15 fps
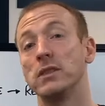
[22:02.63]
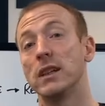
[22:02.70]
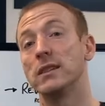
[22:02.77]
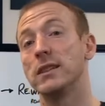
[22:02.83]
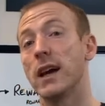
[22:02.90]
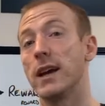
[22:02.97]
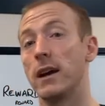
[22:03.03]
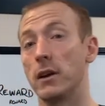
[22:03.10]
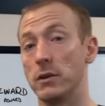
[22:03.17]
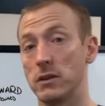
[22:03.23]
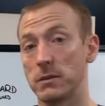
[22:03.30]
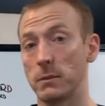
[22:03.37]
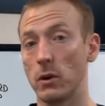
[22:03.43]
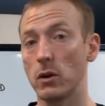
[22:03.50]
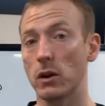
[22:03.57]
hey, I don't
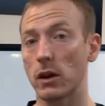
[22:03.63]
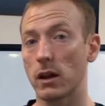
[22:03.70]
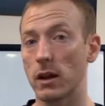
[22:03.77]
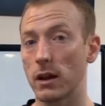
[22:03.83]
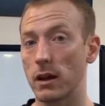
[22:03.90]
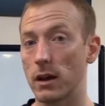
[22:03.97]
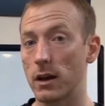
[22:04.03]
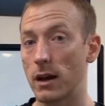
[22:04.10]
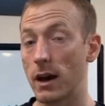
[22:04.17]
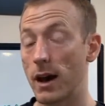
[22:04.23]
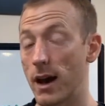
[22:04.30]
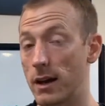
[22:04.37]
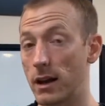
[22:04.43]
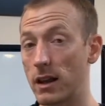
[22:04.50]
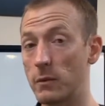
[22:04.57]
smoke.
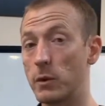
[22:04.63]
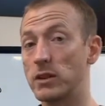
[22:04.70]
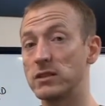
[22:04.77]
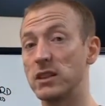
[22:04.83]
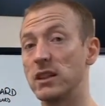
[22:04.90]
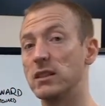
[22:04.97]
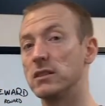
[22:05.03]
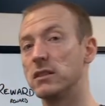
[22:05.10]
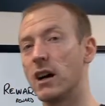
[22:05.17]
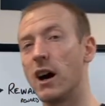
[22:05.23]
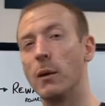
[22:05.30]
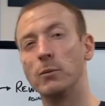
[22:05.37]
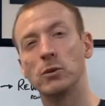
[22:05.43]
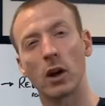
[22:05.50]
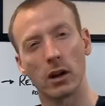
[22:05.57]
And the other one says,
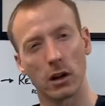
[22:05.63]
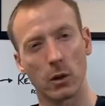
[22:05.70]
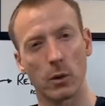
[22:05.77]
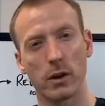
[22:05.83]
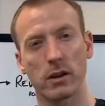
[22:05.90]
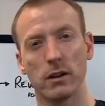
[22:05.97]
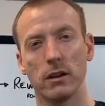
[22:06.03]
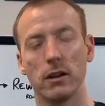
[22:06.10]
I'm trying to quit.